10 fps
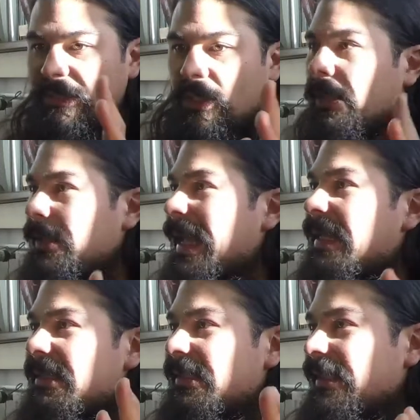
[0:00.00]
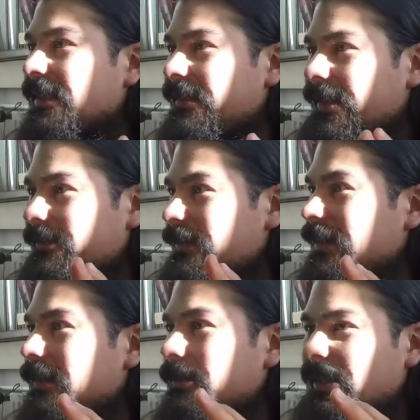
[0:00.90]
during editing of
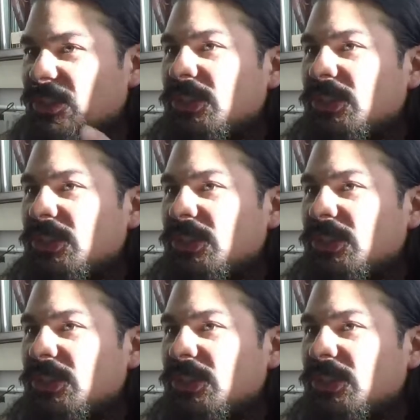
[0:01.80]
a